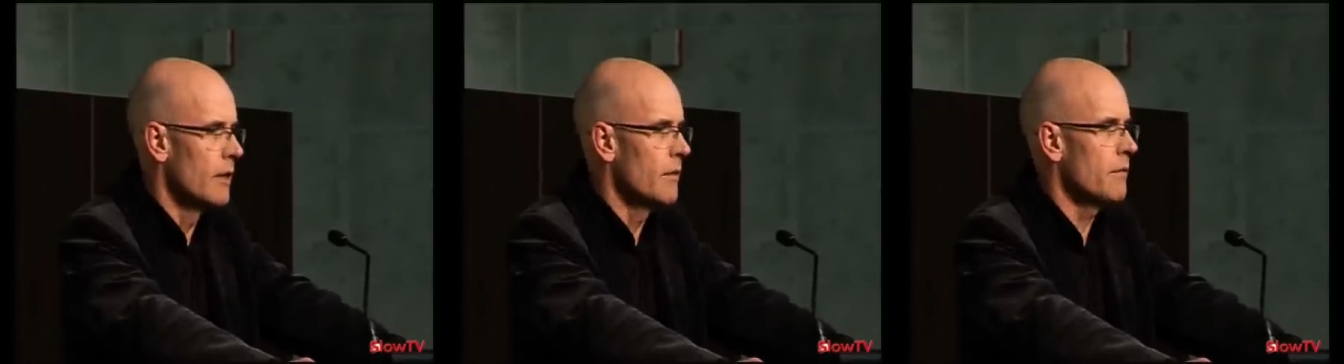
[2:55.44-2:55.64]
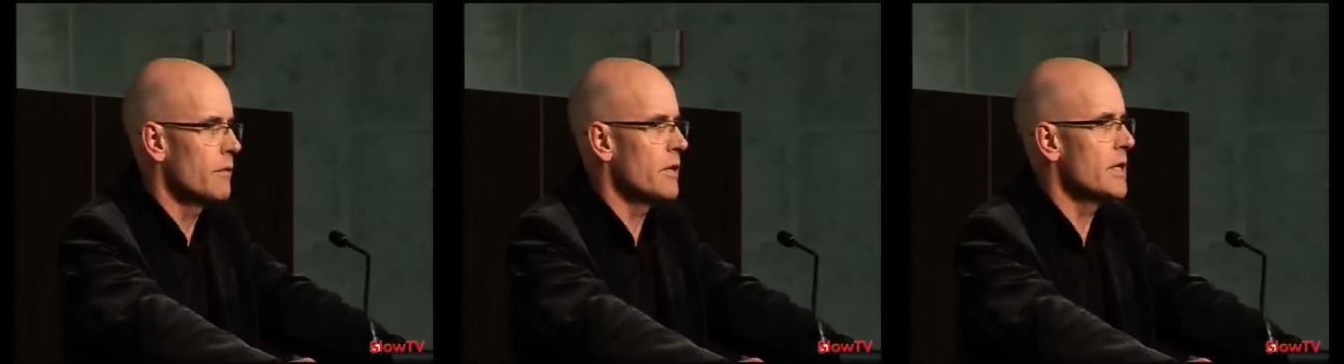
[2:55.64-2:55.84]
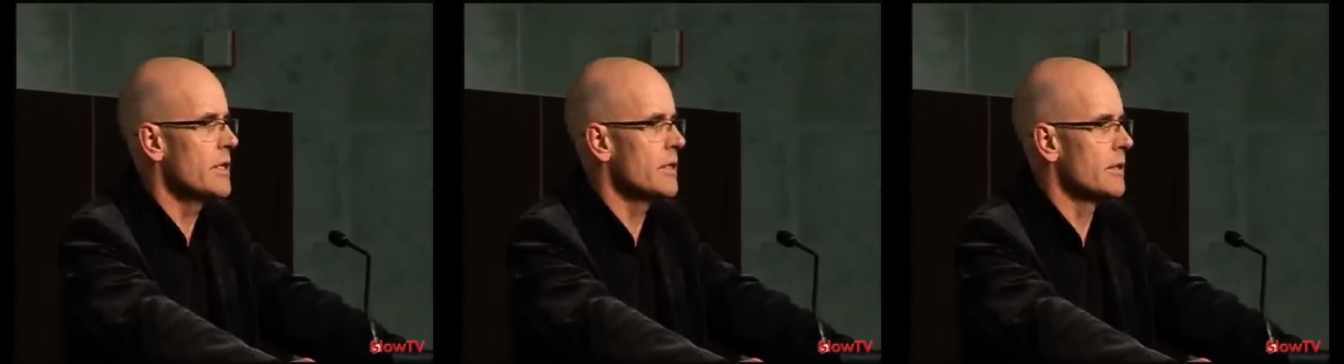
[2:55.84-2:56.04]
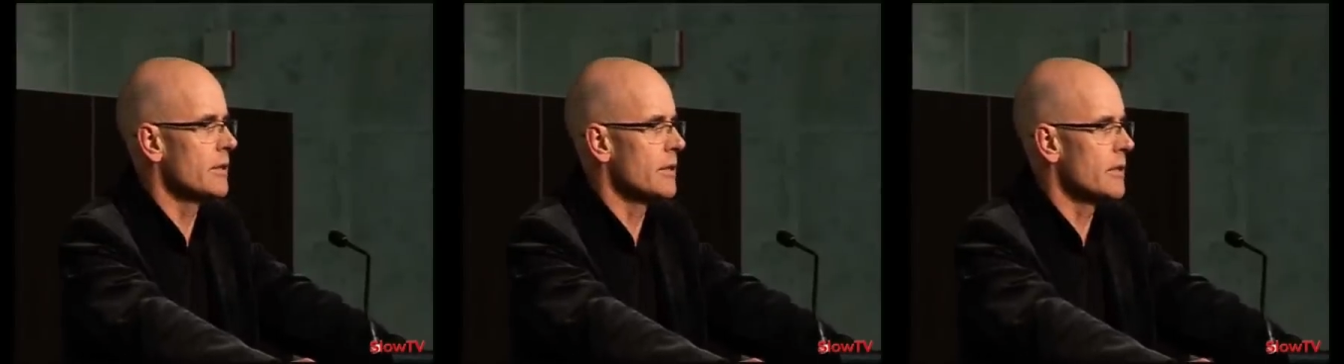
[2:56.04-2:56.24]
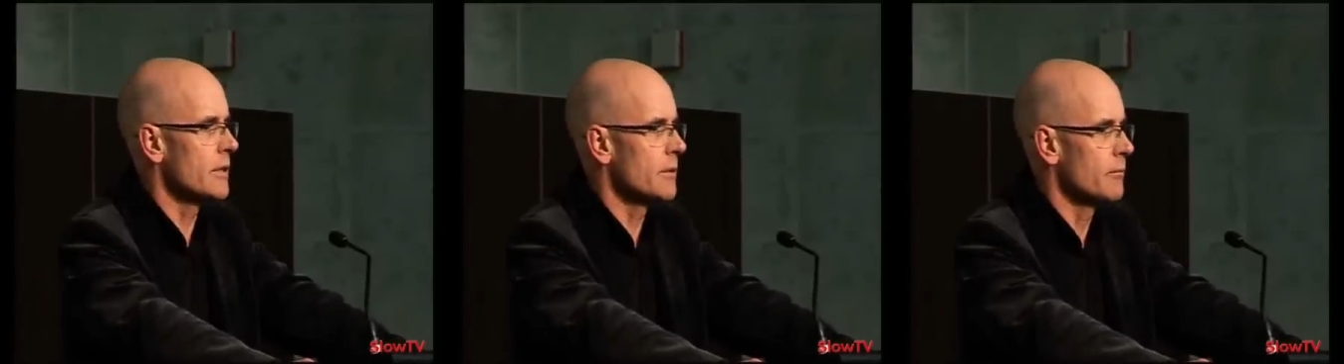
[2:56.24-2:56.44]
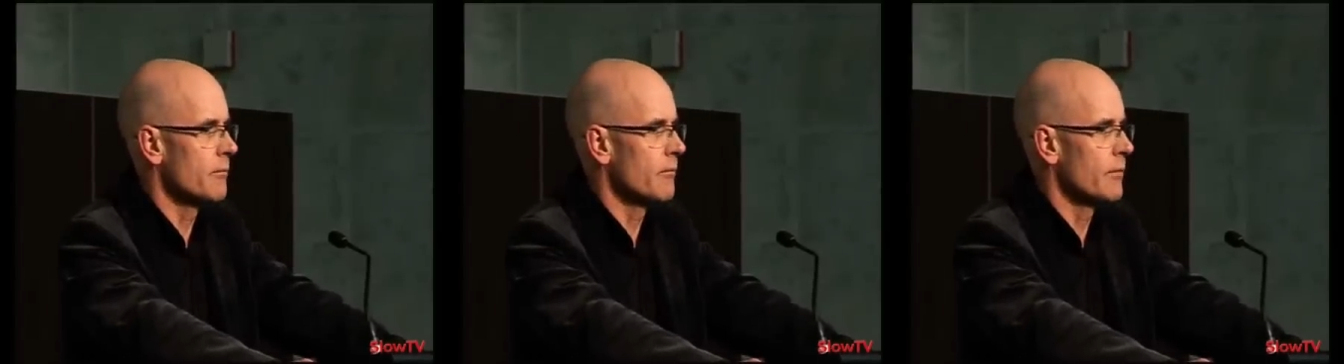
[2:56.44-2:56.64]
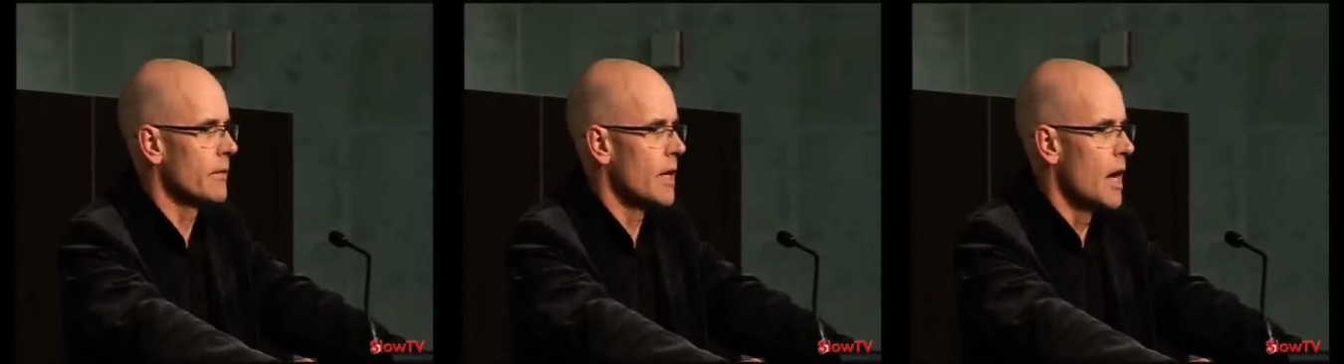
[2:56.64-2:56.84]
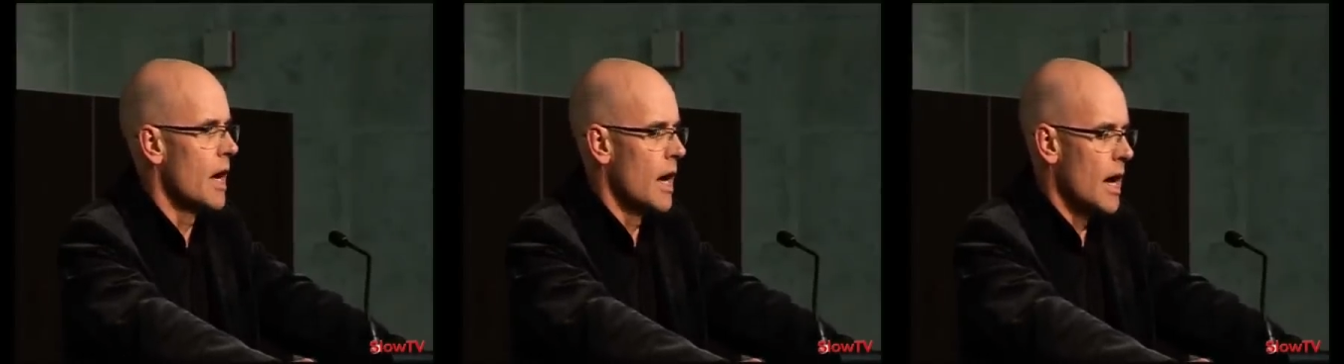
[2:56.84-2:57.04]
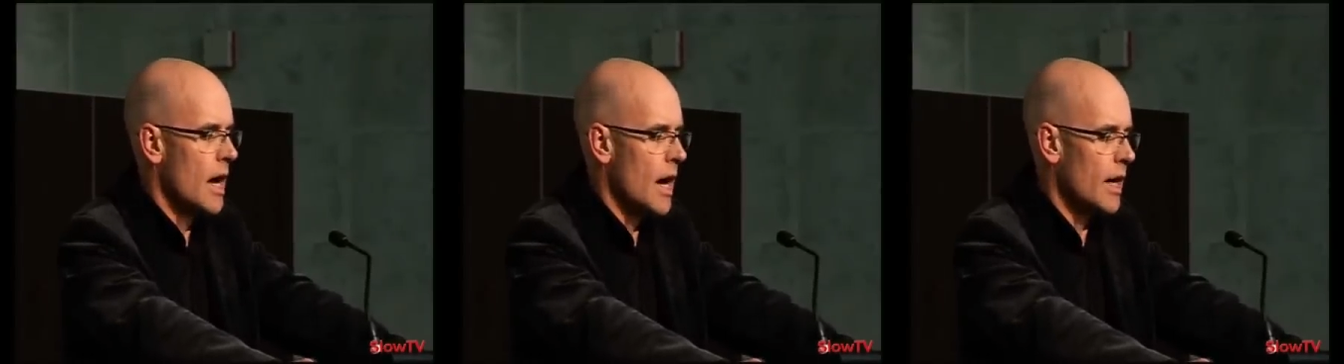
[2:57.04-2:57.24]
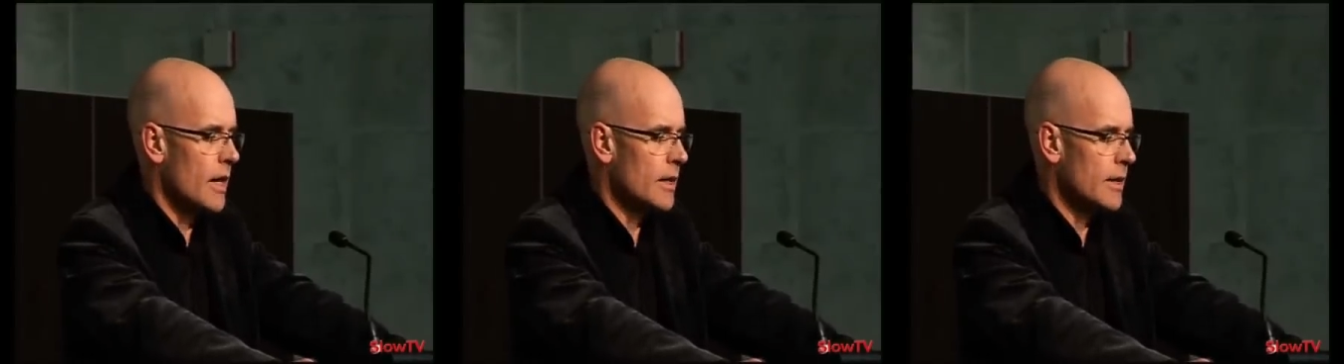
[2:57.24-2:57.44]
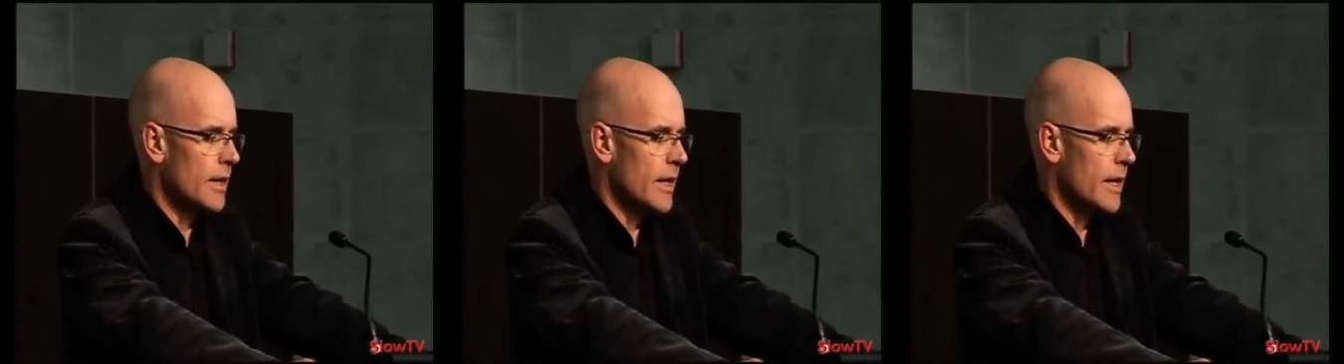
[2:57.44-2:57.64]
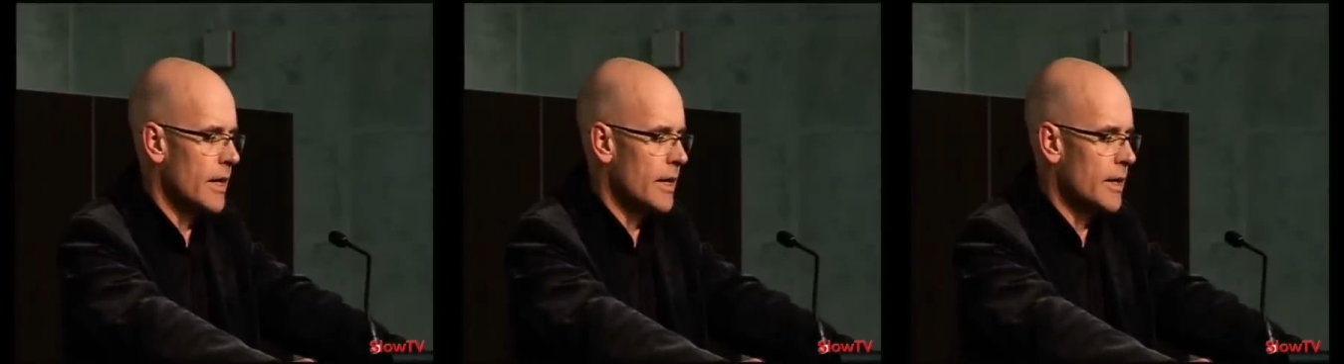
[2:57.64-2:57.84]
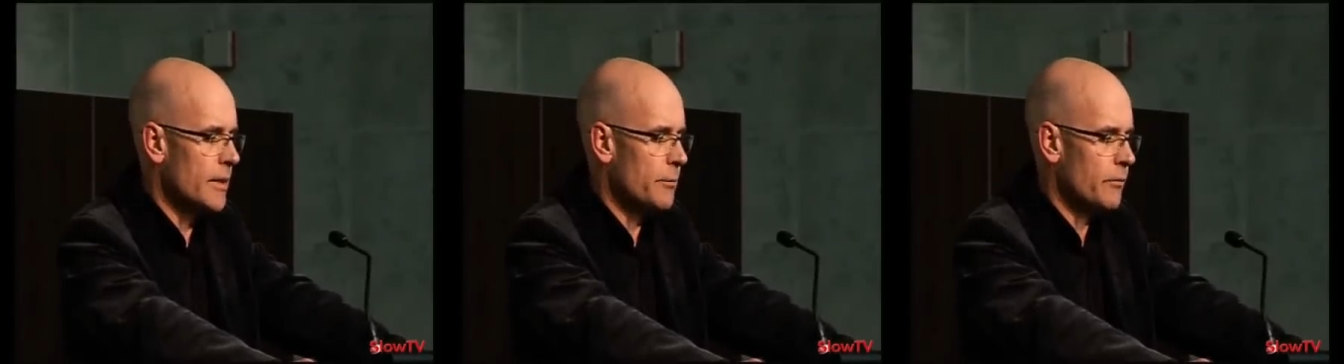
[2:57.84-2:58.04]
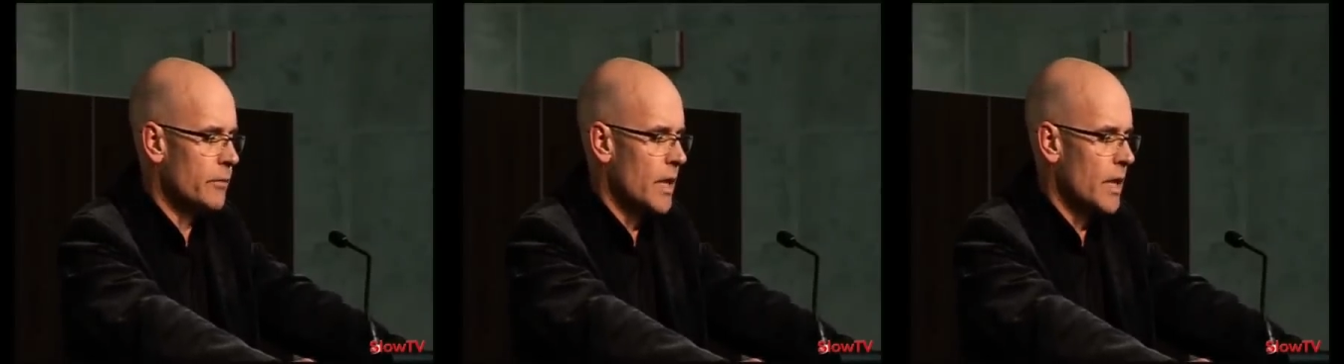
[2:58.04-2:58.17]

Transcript: For instance, under the heading,